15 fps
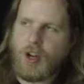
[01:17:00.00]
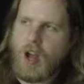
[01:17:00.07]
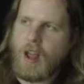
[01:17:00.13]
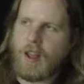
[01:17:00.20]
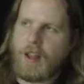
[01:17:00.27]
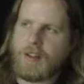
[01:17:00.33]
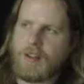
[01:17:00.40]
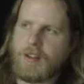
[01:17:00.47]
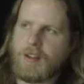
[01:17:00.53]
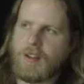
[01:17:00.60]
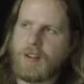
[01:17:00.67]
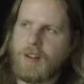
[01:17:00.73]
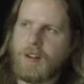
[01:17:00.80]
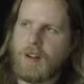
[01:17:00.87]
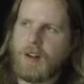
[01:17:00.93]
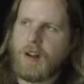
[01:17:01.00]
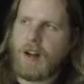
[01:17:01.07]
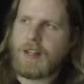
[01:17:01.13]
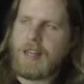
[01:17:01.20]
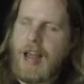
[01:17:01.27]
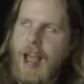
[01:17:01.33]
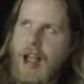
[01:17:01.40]
giants
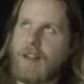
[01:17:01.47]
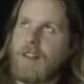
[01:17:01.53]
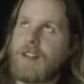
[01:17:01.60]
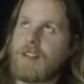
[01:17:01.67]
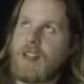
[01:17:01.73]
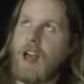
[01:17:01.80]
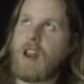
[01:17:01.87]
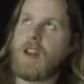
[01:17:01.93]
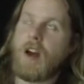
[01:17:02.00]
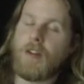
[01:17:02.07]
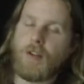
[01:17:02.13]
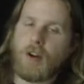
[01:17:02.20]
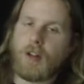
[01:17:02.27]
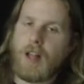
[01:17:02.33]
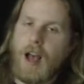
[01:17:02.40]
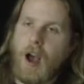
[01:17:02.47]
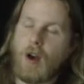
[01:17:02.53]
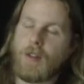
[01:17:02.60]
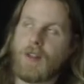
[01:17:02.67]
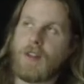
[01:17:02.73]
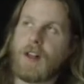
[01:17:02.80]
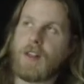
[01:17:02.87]
attack, they see another
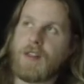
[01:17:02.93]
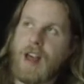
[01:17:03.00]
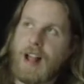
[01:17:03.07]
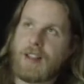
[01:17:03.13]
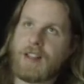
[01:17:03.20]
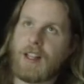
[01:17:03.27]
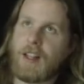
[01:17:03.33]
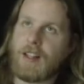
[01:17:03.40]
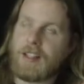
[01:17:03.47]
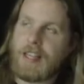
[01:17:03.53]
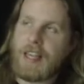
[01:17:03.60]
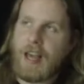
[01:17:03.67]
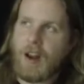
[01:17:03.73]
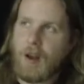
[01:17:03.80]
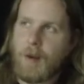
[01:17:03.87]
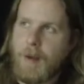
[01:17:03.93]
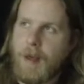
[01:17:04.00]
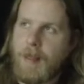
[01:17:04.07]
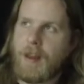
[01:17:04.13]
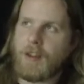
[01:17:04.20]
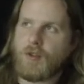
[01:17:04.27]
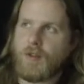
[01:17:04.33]
cloud, they think, like, that's it, let's get him,
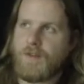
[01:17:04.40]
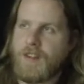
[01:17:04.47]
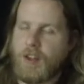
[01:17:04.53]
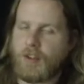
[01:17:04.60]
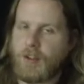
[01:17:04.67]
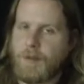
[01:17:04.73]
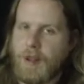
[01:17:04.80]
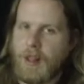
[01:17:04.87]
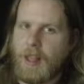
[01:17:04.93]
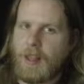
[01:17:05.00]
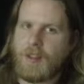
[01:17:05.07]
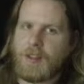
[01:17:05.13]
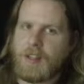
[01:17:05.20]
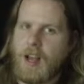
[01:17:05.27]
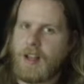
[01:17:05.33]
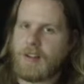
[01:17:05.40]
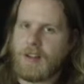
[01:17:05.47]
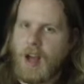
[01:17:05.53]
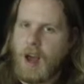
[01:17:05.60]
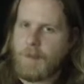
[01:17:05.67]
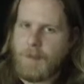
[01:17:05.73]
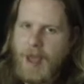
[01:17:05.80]
and then it's revealed to be like, this guy's
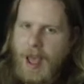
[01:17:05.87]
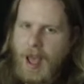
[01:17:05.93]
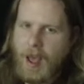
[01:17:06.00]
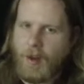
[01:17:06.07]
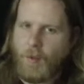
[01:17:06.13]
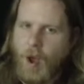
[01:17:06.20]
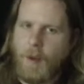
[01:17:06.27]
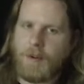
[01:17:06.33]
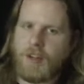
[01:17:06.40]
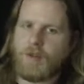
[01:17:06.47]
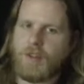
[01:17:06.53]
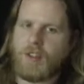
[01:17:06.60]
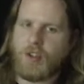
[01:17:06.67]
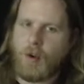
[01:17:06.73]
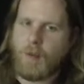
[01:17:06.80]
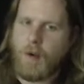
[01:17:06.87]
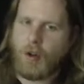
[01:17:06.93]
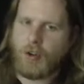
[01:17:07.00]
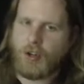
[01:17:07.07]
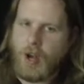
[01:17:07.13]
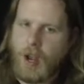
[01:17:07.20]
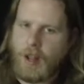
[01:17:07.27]
not bad. Why would you assume
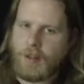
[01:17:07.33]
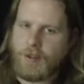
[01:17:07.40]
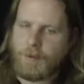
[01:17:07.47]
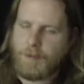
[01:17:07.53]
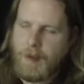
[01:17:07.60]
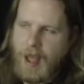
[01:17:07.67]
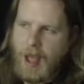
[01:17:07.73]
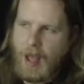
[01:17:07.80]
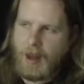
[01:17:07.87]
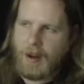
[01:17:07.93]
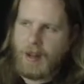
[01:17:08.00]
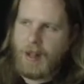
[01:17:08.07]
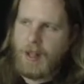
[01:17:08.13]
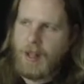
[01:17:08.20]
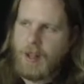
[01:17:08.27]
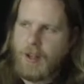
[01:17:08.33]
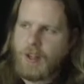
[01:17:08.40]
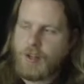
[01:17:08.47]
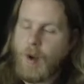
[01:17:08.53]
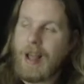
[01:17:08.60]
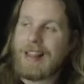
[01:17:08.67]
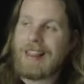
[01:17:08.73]
all giants are bad?
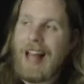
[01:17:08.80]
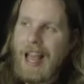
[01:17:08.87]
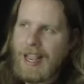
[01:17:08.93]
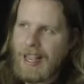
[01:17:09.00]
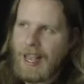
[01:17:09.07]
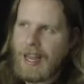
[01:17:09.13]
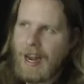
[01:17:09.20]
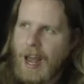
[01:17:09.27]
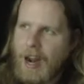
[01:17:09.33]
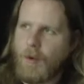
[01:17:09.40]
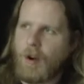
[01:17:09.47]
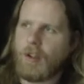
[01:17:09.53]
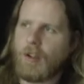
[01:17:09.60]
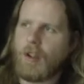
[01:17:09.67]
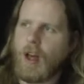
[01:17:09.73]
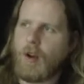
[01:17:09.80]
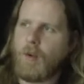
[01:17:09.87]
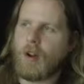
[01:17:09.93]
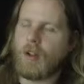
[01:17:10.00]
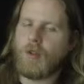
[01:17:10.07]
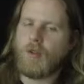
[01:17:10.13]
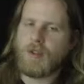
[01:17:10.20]
So I like it. I don't want
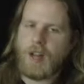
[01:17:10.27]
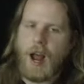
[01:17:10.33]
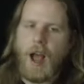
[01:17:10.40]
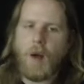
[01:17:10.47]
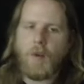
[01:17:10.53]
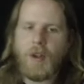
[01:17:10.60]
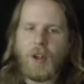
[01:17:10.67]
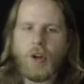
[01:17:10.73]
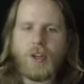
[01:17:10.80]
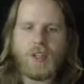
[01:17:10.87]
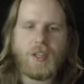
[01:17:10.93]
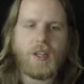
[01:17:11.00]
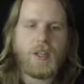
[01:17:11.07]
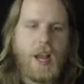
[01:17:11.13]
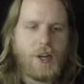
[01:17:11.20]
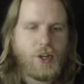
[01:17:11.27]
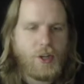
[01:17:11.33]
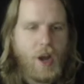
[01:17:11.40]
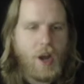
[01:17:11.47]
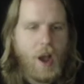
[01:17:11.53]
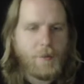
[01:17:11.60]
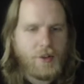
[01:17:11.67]
to lose it. We could just attach it
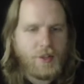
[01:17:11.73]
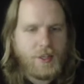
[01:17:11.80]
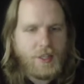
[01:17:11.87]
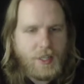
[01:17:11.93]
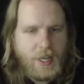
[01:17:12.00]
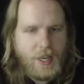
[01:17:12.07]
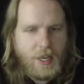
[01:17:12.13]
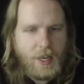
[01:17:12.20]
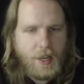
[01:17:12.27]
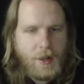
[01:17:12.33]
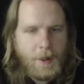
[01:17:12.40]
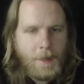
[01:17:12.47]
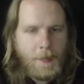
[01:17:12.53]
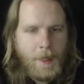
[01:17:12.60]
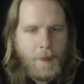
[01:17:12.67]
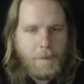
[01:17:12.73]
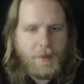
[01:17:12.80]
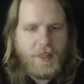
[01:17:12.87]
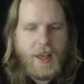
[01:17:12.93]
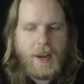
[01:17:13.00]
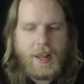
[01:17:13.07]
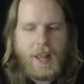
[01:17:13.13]
to option C,
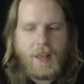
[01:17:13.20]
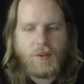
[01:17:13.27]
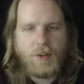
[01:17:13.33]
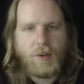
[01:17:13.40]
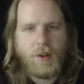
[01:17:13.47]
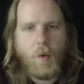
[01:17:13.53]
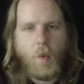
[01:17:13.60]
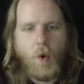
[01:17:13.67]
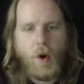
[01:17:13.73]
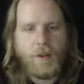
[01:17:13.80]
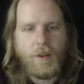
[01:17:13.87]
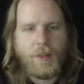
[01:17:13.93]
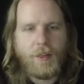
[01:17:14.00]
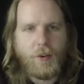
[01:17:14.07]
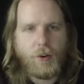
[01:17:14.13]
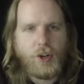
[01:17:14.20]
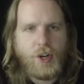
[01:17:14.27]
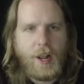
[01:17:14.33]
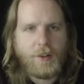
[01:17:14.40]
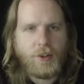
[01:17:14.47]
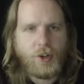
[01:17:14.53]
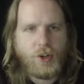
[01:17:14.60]
but then again, there's only a 1/3
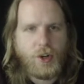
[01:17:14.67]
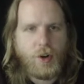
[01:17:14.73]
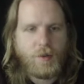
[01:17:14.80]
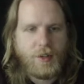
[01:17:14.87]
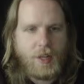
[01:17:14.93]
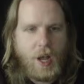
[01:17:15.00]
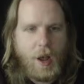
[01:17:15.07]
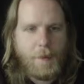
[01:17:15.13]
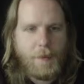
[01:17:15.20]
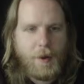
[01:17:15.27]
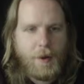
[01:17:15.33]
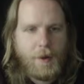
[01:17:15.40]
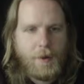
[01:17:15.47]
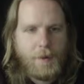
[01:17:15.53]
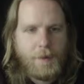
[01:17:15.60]
chance it shows up.